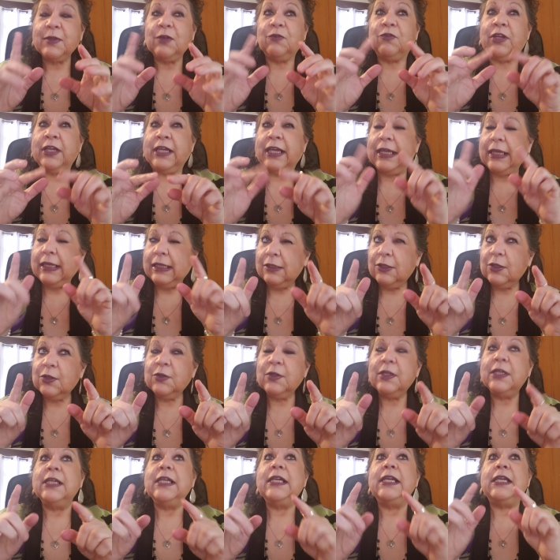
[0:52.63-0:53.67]
Recaito.
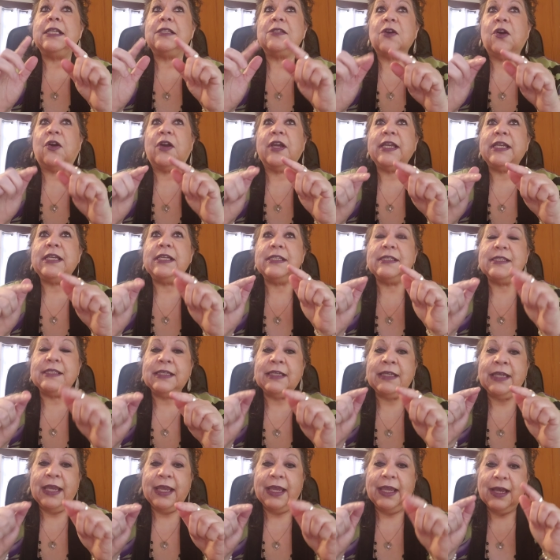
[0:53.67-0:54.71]
It's
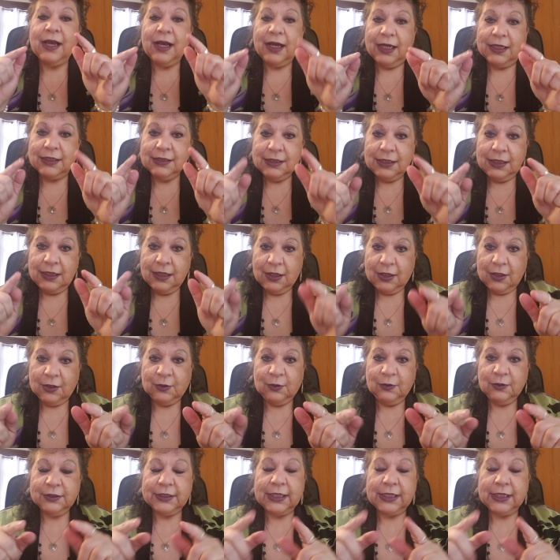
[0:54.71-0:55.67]
Recaito.